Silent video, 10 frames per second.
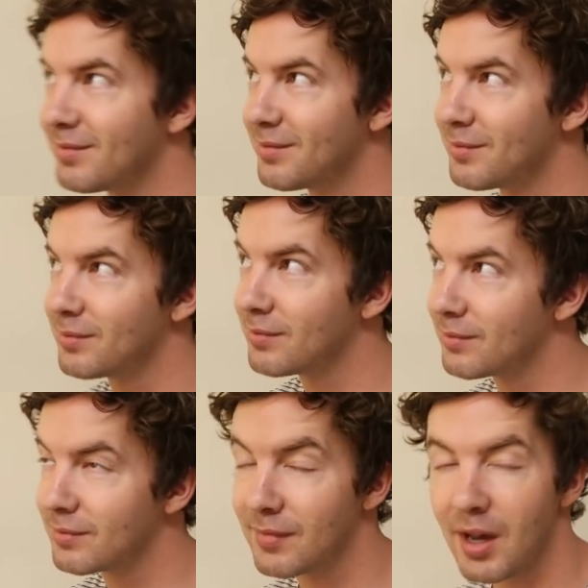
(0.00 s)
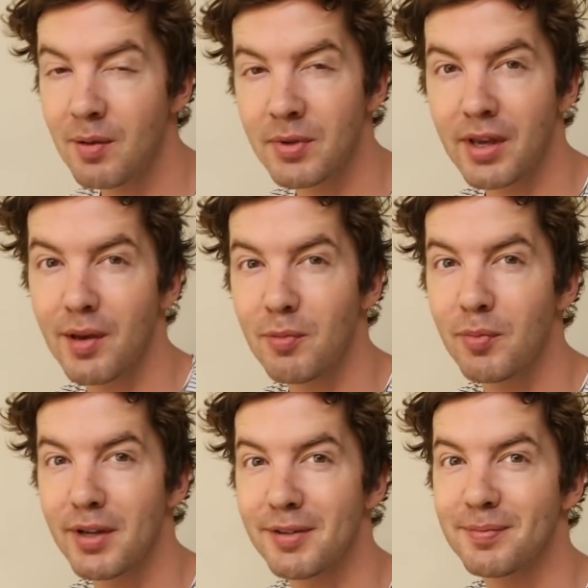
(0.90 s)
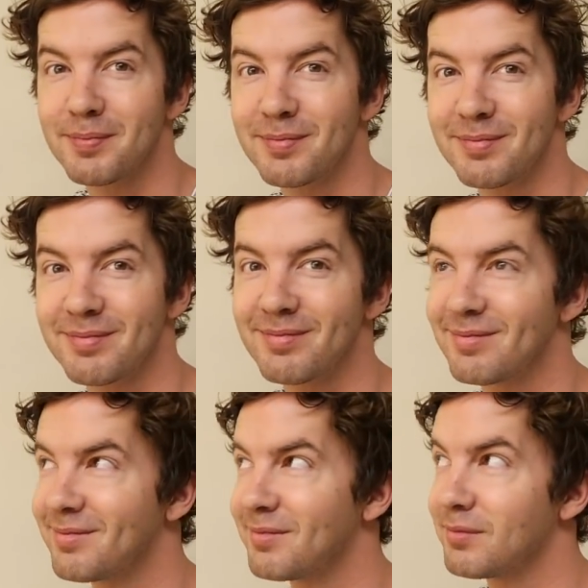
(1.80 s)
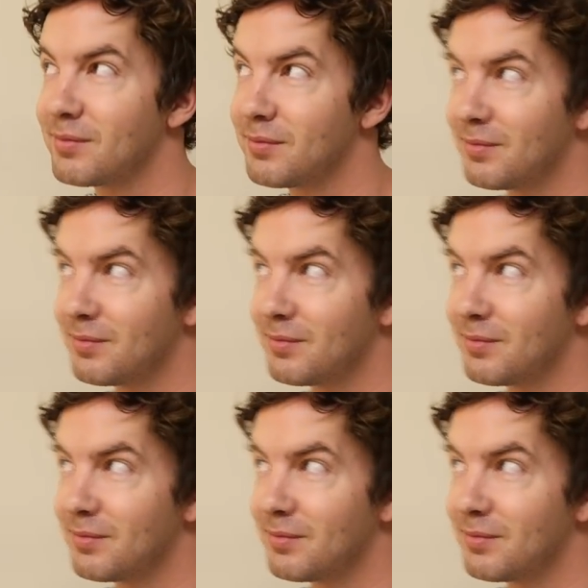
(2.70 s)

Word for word: that from you? I'm a cameraman.